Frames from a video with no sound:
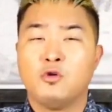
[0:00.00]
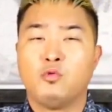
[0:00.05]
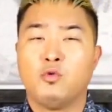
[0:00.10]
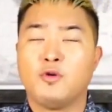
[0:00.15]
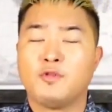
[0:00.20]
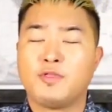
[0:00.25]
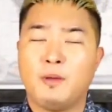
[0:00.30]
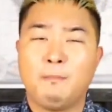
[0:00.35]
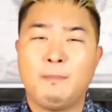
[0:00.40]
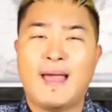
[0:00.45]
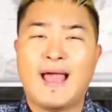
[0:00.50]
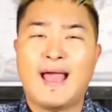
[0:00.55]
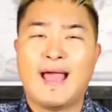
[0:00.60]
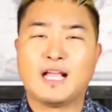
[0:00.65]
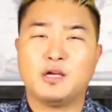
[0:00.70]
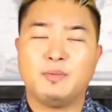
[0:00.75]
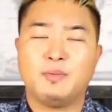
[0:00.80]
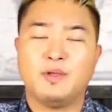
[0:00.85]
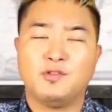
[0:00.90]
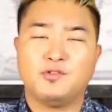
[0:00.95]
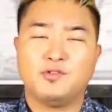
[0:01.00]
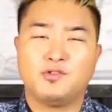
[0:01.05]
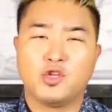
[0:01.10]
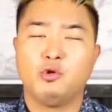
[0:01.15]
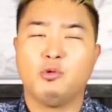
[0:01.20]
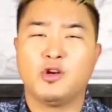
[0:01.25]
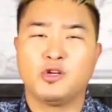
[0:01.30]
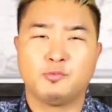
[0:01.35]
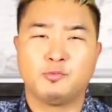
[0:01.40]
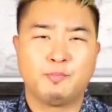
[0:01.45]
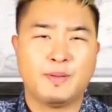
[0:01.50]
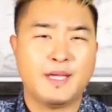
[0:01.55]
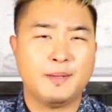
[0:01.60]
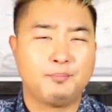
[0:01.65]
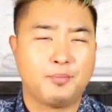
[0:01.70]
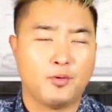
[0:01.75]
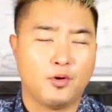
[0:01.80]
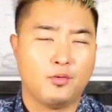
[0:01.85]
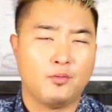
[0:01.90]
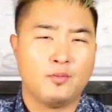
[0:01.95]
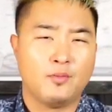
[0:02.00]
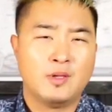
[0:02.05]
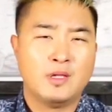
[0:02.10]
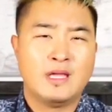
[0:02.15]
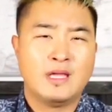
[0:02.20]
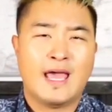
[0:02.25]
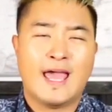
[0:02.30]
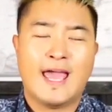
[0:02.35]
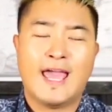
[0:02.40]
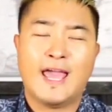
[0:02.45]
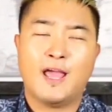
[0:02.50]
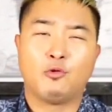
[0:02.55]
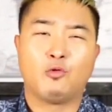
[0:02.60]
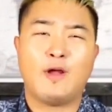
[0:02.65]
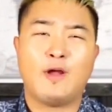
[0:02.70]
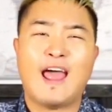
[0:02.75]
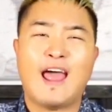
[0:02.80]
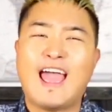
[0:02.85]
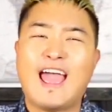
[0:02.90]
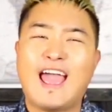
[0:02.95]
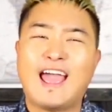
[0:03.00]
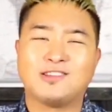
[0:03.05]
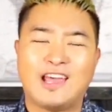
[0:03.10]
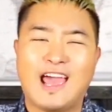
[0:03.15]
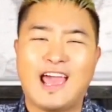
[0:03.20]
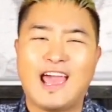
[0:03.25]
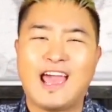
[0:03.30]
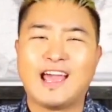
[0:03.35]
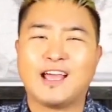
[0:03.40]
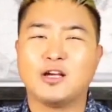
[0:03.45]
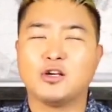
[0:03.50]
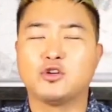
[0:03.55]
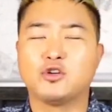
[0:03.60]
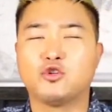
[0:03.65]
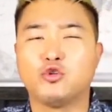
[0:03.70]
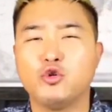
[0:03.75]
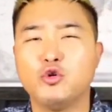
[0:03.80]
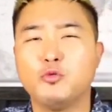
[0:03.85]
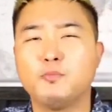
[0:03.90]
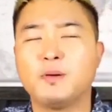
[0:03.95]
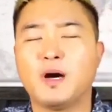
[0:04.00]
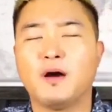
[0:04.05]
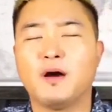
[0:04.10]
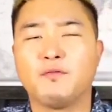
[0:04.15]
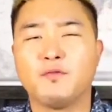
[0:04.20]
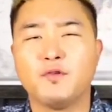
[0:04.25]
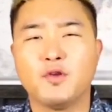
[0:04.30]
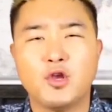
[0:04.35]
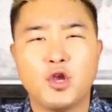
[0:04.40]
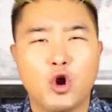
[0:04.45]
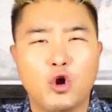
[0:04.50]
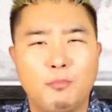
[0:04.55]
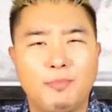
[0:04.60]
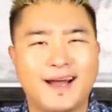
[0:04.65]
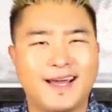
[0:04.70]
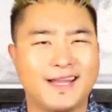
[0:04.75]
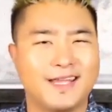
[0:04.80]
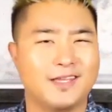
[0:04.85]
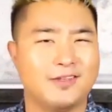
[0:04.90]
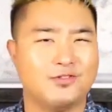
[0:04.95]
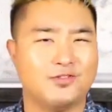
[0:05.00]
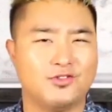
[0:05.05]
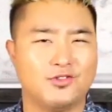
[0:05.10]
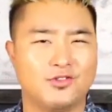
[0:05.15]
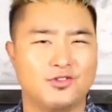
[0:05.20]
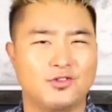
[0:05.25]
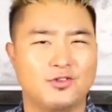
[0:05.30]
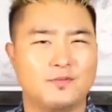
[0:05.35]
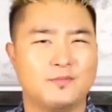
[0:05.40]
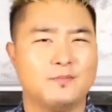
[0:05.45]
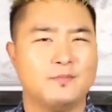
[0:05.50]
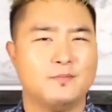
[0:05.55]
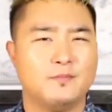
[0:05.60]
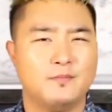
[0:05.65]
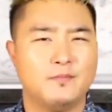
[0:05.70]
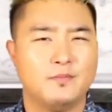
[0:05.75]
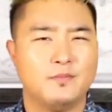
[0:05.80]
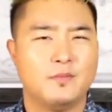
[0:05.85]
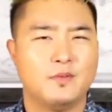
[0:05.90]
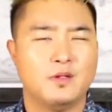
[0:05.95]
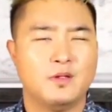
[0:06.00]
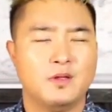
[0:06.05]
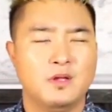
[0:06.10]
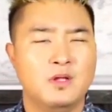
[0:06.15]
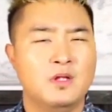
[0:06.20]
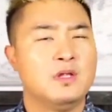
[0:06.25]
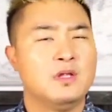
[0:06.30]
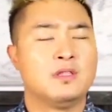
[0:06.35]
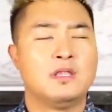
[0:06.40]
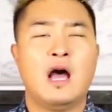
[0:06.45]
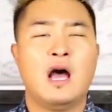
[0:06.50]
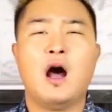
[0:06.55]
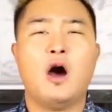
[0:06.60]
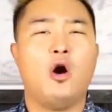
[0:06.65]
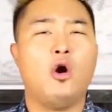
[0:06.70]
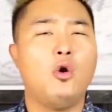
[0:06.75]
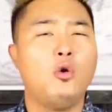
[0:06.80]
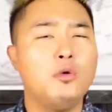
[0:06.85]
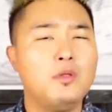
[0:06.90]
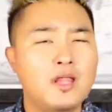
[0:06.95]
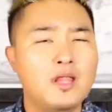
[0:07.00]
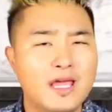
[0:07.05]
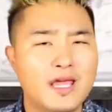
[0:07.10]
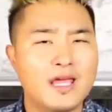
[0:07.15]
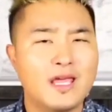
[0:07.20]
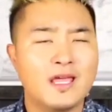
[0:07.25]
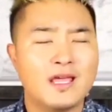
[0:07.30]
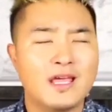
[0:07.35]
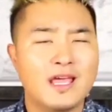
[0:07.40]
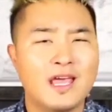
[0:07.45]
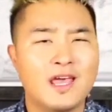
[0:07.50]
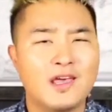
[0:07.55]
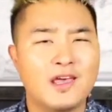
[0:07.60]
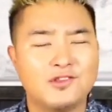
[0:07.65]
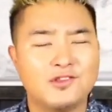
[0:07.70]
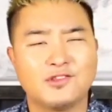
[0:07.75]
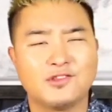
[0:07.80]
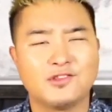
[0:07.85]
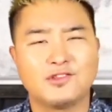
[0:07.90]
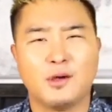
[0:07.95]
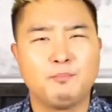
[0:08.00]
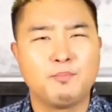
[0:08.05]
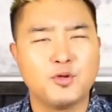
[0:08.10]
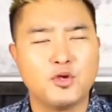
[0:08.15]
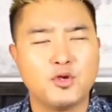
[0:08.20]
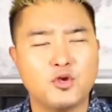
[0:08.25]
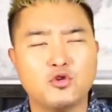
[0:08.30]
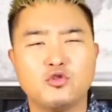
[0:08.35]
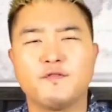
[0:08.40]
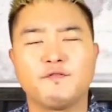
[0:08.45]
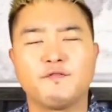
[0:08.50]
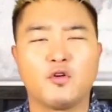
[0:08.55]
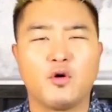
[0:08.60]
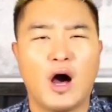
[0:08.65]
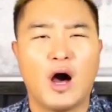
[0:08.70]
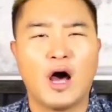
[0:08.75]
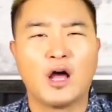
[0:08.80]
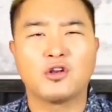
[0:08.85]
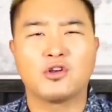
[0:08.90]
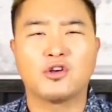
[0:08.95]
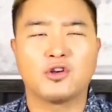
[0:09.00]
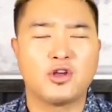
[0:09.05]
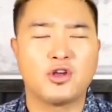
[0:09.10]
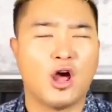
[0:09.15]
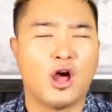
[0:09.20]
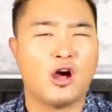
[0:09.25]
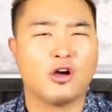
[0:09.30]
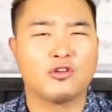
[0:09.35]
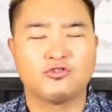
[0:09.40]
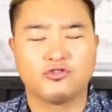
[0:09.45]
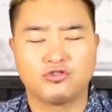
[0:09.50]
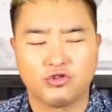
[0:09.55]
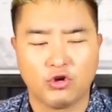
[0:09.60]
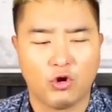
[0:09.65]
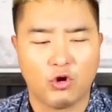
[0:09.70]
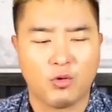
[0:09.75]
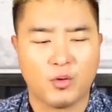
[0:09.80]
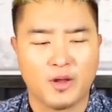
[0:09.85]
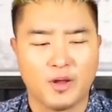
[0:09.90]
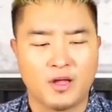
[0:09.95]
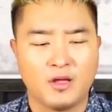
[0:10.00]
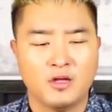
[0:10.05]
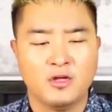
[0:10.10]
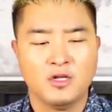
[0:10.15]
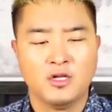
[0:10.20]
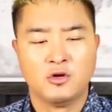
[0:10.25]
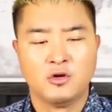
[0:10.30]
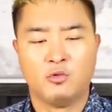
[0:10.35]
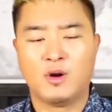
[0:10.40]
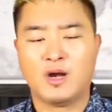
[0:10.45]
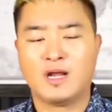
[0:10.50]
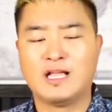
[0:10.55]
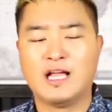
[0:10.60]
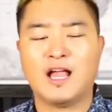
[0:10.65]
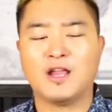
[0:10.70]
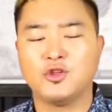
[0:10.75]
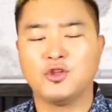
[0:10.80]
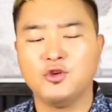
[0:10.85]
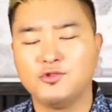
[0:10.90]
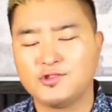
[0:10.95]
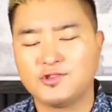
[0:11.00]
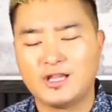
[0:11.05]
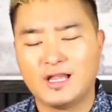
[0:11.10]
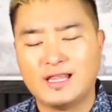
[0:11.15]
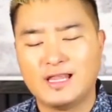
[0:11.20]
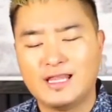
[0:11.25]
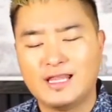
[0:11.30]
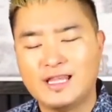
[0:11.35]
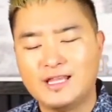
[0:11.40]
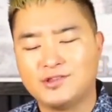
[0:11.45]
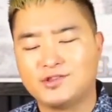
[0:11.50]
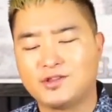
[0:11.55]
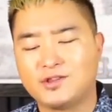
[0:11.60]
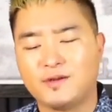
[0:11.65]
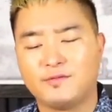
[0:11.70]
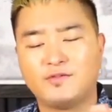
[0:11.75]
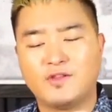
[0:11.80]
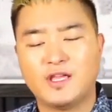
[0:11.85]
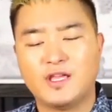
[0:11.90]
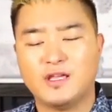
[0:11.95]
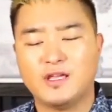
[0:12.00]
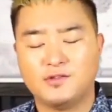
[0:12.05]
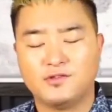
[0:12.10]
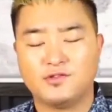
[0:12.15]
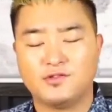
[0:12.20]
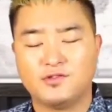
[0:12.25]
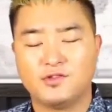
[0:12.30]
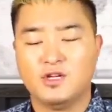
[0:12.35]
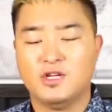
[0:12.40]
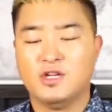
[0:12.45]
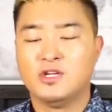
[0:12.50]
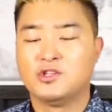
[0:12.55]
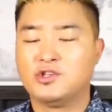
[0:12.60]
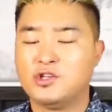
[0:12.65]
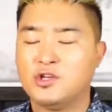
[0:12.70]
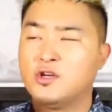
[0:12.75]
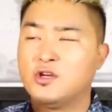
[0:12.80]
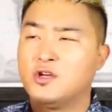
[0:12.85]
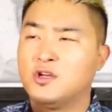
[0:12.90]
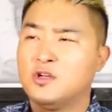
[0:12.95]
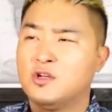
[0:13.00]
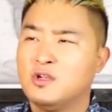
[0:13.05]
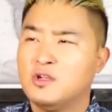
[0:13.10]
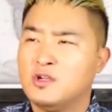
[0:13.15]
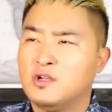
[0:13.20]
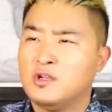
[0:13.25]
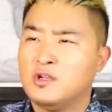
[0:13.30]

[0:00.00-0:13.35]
were the Maccabees, the Jewish people, a ragtag group of nobodies. Not only is this a beautiful underdog story where God uses the least of these to